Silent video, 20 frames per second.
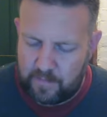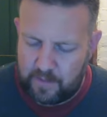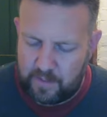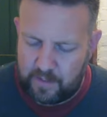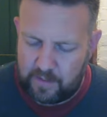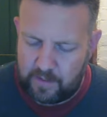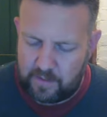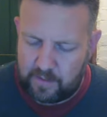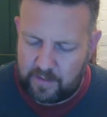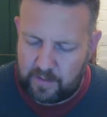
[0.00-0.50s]

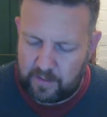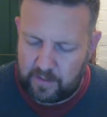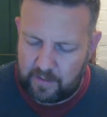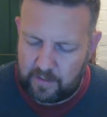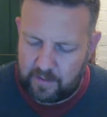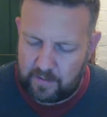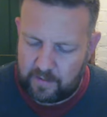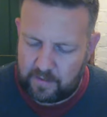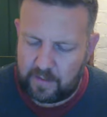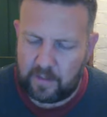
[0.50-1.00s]
it
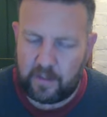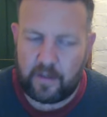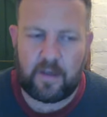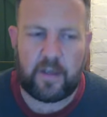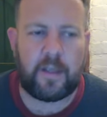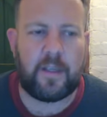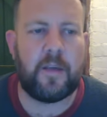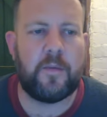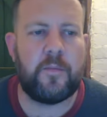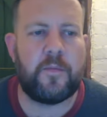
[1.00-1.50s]

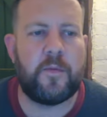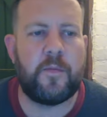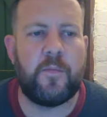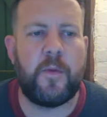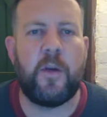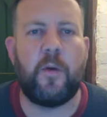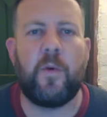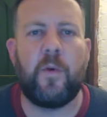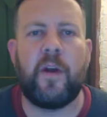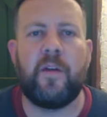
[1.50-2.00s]
certainly keeps
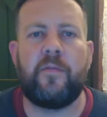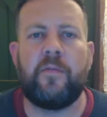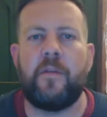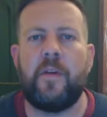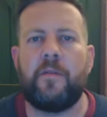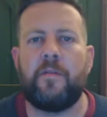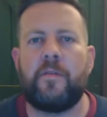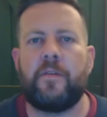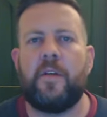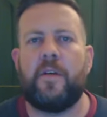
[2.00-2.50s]
me away from
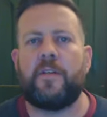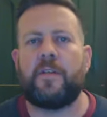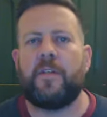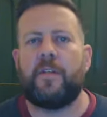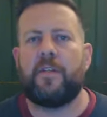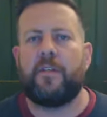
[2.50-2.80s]
those nasty